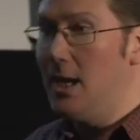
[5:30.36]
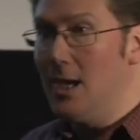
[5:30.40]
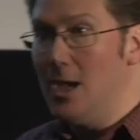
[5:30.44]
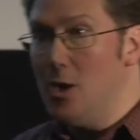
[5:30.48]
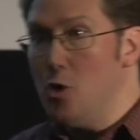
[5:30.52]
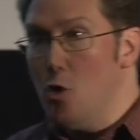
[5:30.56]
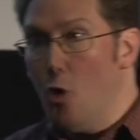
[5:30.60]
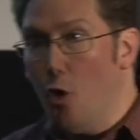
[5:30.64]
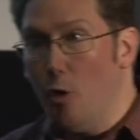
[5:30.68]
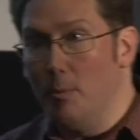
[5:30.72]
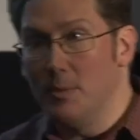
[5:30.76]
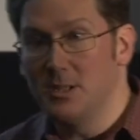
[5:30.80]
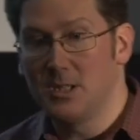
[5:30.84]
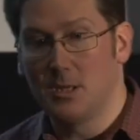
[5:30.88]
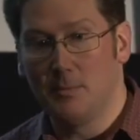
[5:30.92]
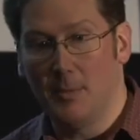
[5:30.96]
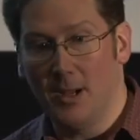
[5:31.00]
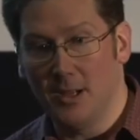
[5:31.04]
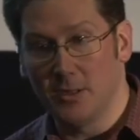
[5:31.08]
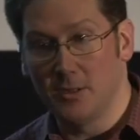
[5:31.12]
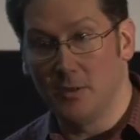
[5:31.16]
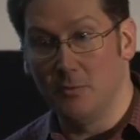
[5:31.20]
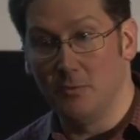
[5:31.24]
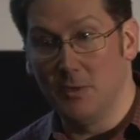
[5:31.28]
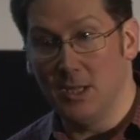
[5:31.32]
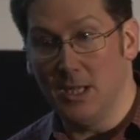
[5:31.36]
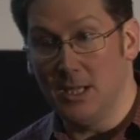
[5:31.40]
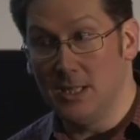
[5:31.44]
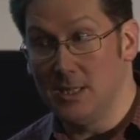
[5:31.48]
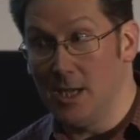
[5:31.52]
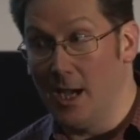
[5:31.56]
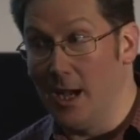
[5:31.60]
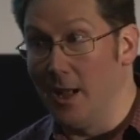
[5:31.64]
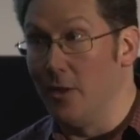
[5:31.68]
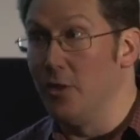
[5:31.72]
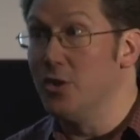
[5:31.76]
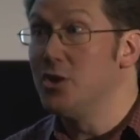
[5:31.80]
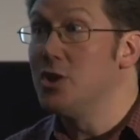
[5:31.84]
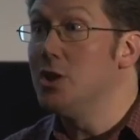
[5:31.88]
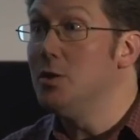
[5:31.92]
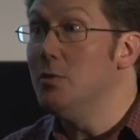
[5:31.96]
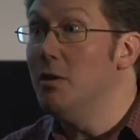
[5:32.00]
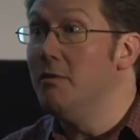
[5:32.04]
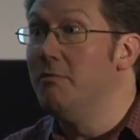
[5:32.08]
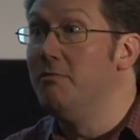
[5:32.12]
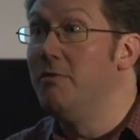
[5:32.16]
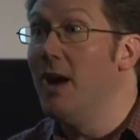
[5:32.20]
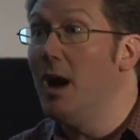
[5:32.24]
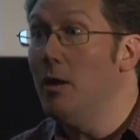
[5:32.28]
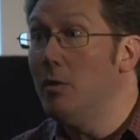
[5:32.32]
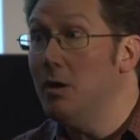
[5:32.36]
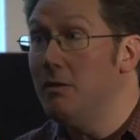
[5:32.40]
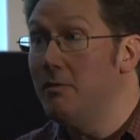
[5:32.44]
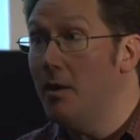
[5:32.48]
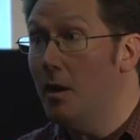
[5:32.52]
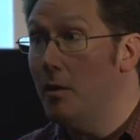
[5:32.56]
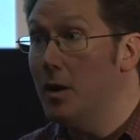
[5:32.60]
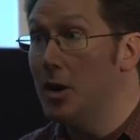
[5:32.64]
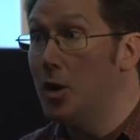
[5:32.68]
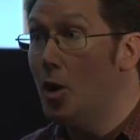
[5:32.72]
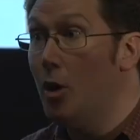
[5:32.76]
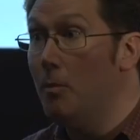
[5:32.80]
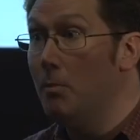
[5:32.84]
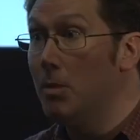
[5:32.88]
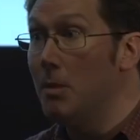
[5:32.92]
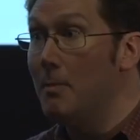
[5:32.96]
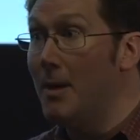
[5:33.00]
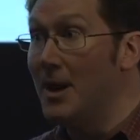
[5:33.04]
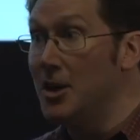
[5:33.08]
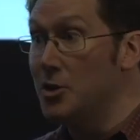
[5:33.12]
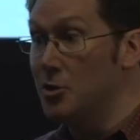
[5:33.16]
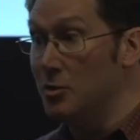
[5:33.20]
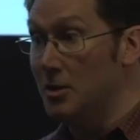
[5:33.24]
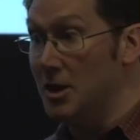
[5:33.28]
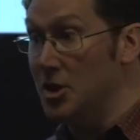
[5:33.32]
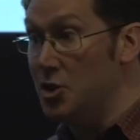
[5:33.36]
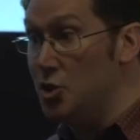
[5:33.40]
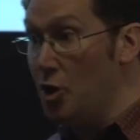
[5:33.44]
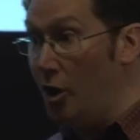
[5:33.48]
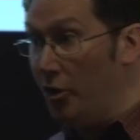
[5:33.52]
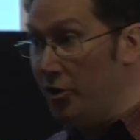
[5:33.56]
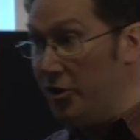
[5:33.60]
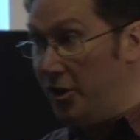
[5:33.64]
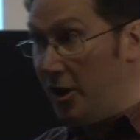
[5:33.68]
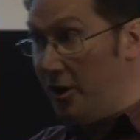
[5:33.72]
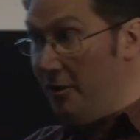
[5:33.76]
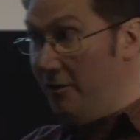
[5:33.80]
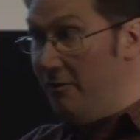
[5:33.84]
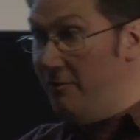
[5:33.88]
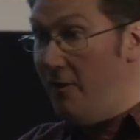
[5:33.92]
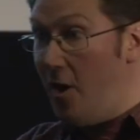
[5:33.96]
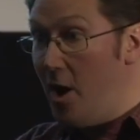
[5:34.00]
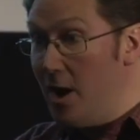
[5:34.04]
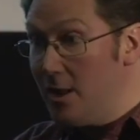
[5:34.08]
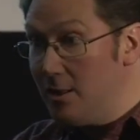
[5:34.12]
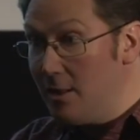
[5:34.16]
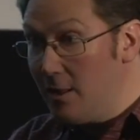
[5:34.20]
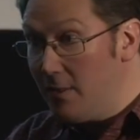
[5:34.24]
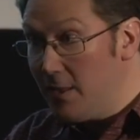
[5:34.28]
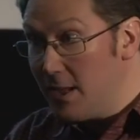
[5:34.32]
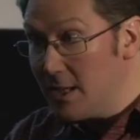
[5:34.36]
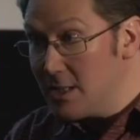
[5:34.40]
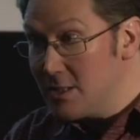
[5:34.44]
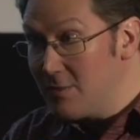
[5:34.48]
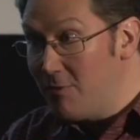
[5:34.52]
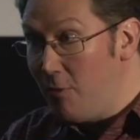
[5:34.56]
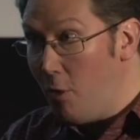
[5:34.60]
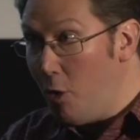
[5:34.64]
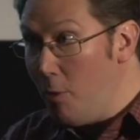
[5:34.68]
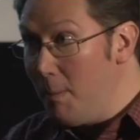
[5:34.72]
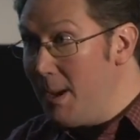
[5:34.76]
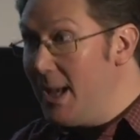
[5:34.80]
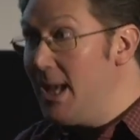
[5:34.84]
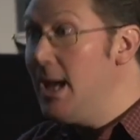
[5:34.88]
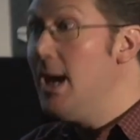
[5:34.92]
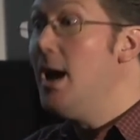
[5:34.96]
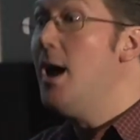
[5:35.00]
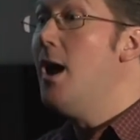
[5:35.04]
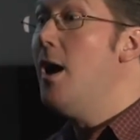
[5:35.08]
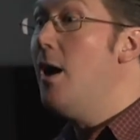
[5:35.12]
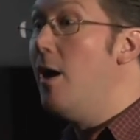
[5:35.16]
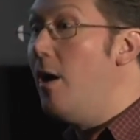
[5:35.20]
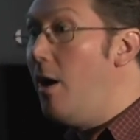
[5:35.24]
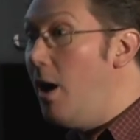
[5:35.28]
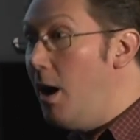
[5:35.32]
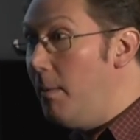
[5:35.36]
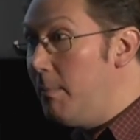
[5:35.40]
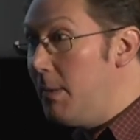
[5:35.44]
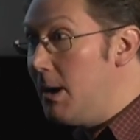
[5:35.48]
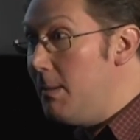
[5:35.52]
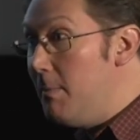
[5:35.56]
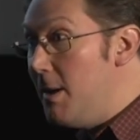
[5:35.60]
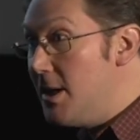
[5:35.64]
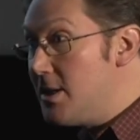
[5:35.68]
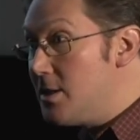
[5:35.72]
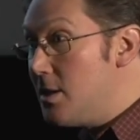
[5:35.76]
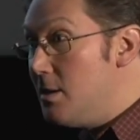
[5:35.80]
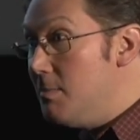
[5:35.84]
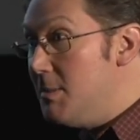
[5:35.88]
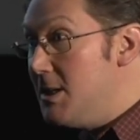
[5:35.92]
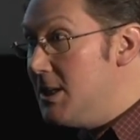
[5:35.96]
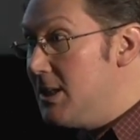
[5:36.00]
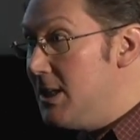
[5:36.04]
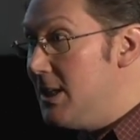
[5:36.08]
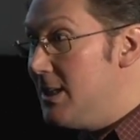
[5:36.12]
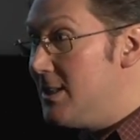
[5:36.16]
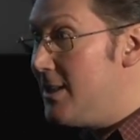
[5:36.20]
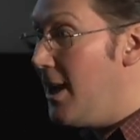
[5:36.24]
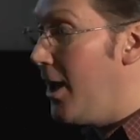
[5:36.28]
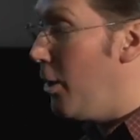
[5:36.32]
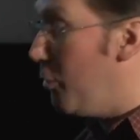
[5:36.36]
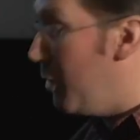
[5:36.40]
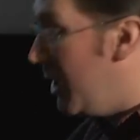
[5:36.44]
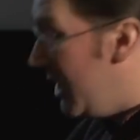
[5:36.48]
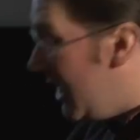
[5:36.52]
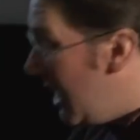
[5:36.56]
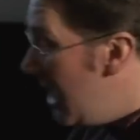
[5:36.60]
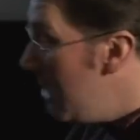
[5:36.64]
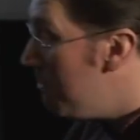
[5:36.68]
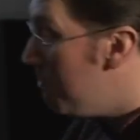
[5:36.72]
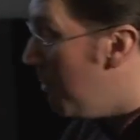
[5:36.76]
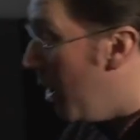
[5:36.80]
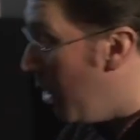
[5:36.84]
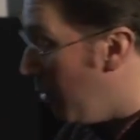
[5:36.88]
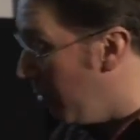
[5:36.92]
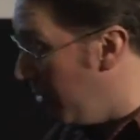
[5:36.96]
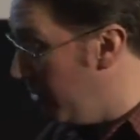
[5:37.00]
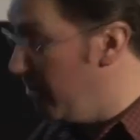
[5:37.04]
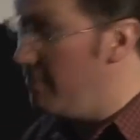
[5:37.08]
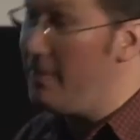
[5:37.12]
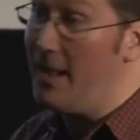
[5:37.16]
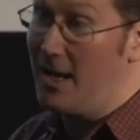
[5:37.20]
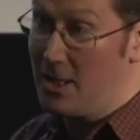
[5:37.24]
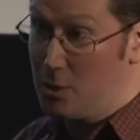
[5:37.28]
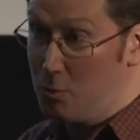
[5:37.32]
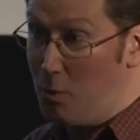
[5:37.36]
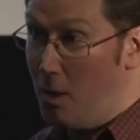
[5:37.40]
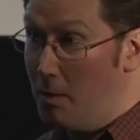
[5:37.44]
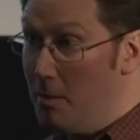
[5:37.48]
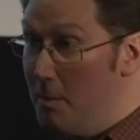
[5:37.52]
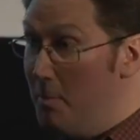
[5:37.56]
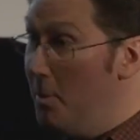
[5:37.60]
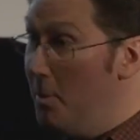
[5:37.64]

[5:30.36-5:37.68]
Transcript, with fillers: in enormous amounts of detail. The two are very, very complementary. John's going to find the things for me. I'm going to measure them in detail. We need both, and that's why we